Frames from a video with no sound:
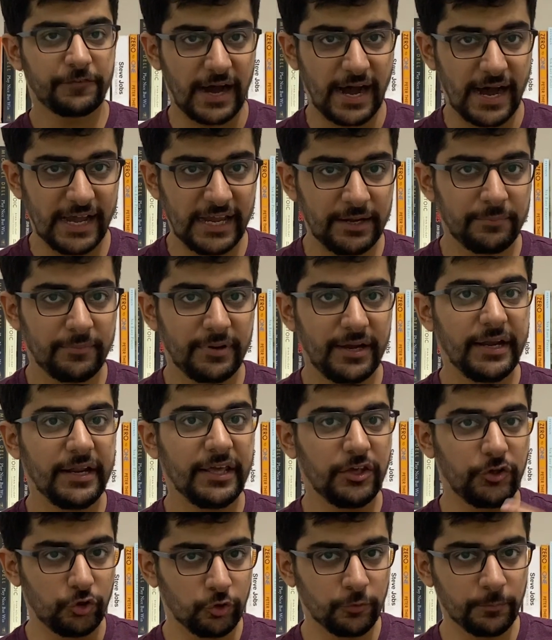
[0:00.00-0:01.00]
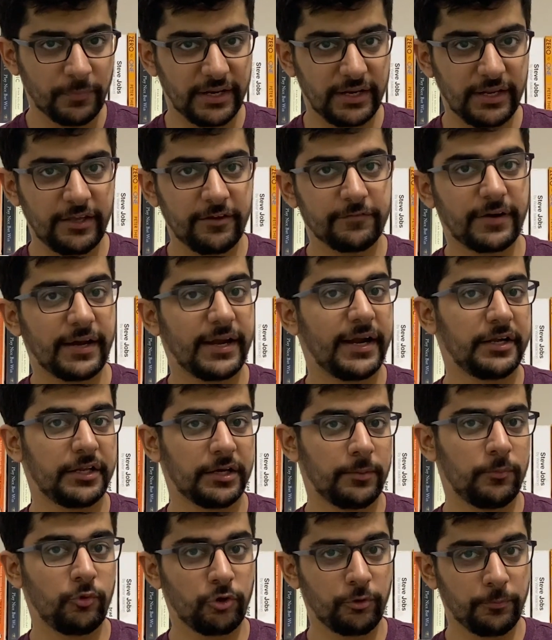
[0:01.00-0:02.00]
if I am lending you money
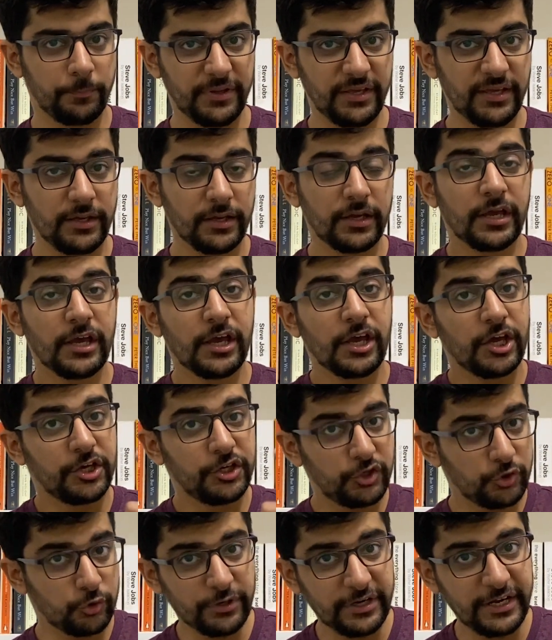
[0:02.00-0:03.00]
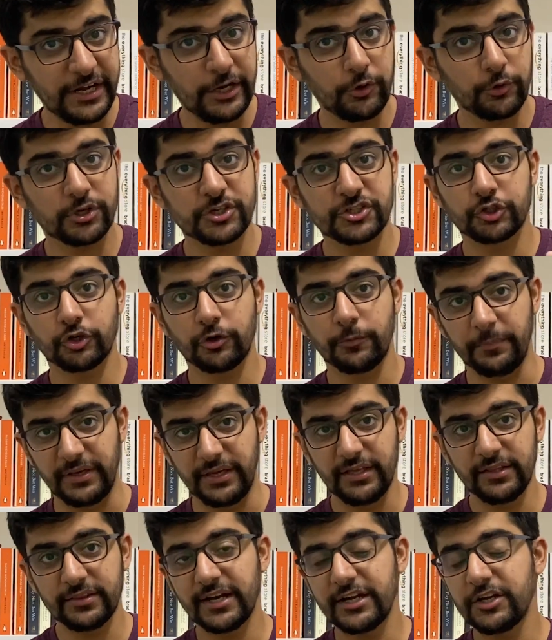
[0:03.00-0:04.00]
via Term Loan B, you need to assure
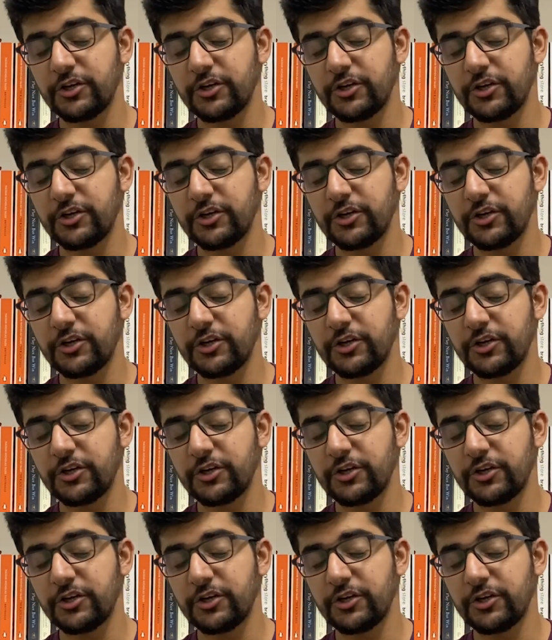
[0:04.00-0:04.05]
me